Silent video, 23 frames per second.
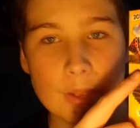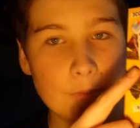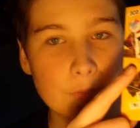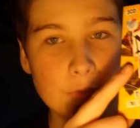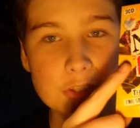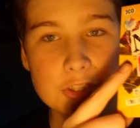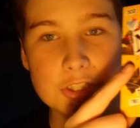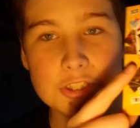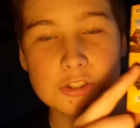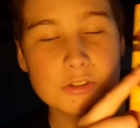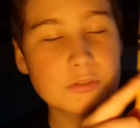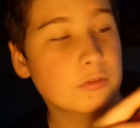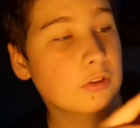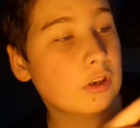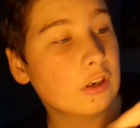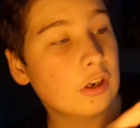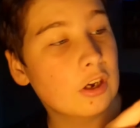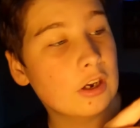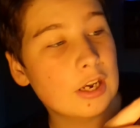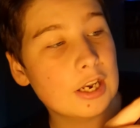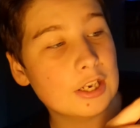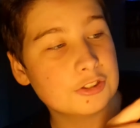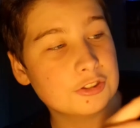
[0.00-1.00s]
which is,
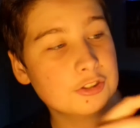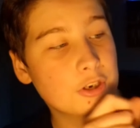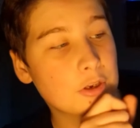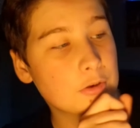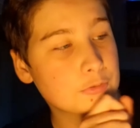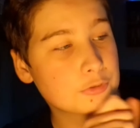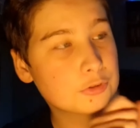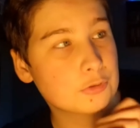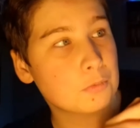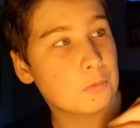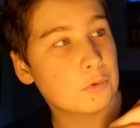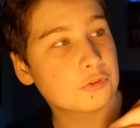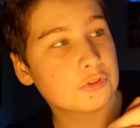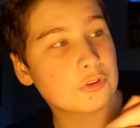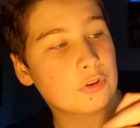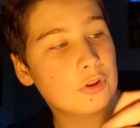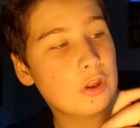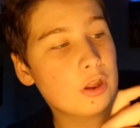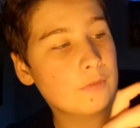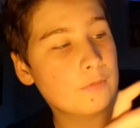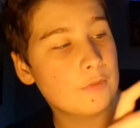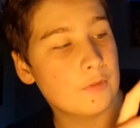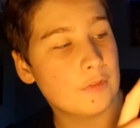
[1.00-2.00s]
you know, lets you know what's
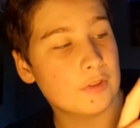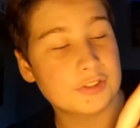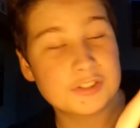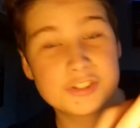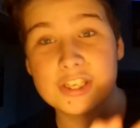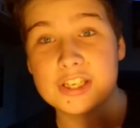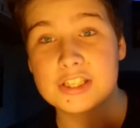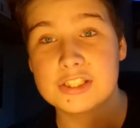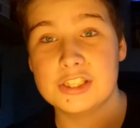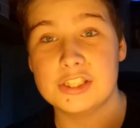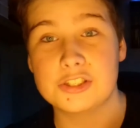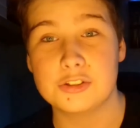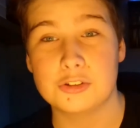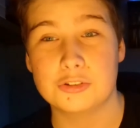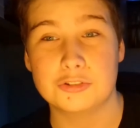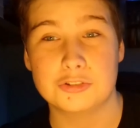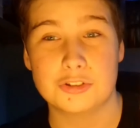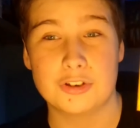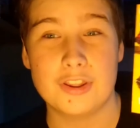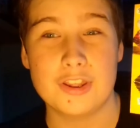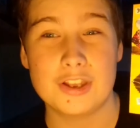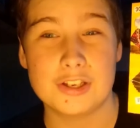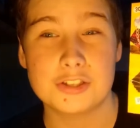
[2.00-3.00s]
on, the 60
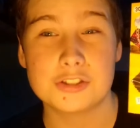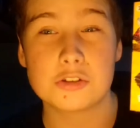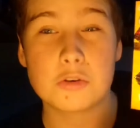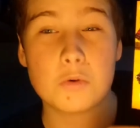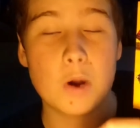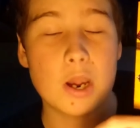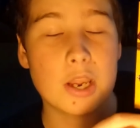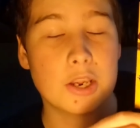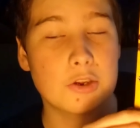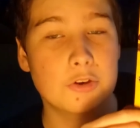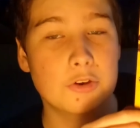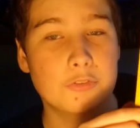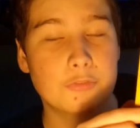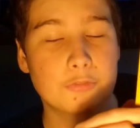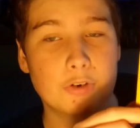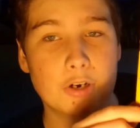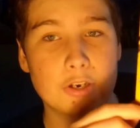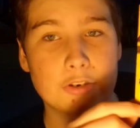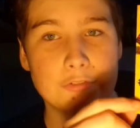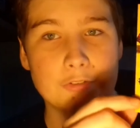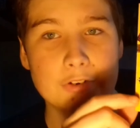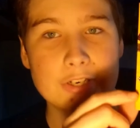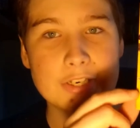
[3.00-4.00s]
songs, and that's quite good
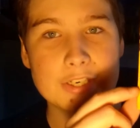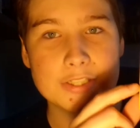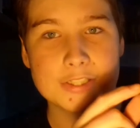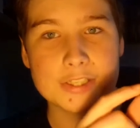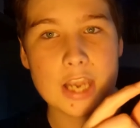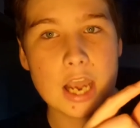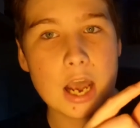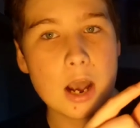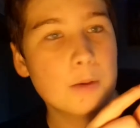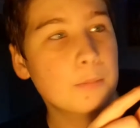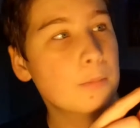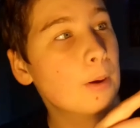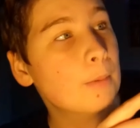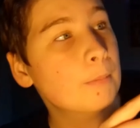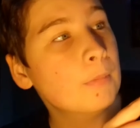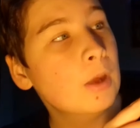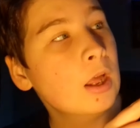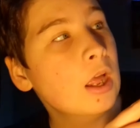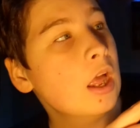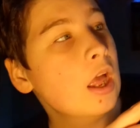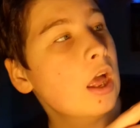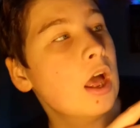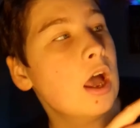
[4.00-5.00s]
for a three disc
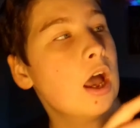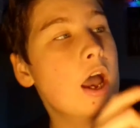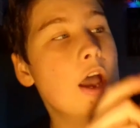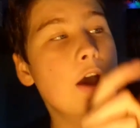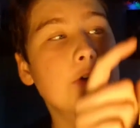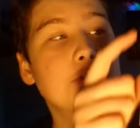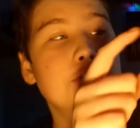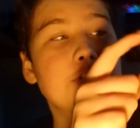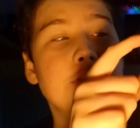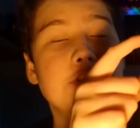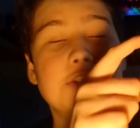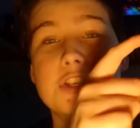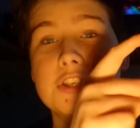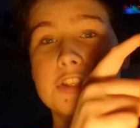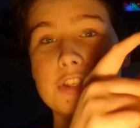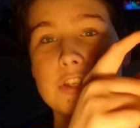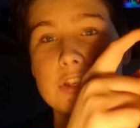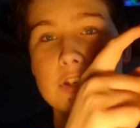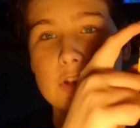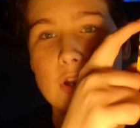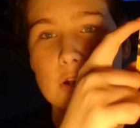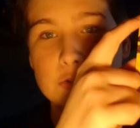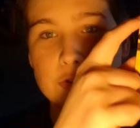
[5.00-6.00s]
album. It also says
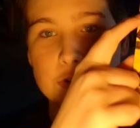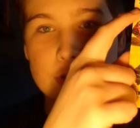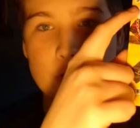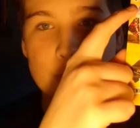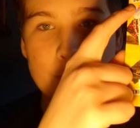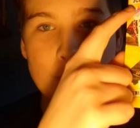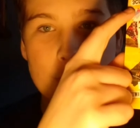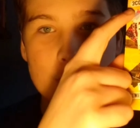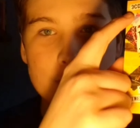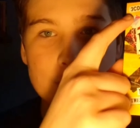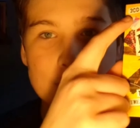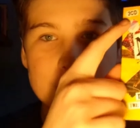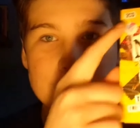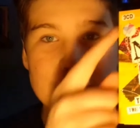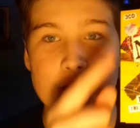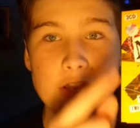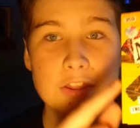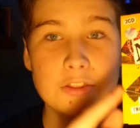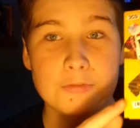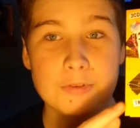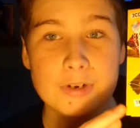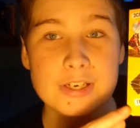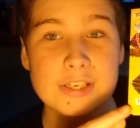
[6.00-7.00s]
just up there you can
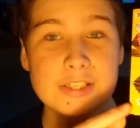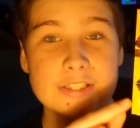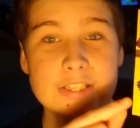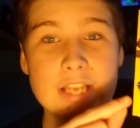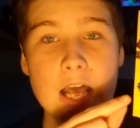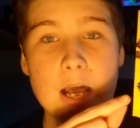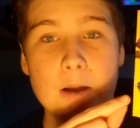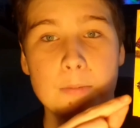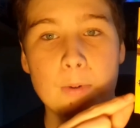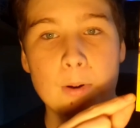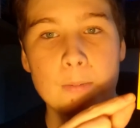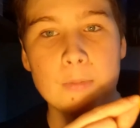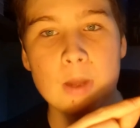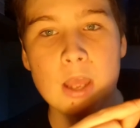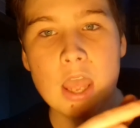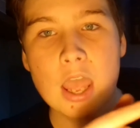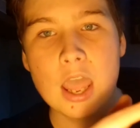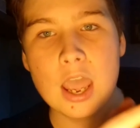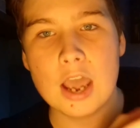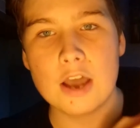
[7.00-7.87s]
see three disc album.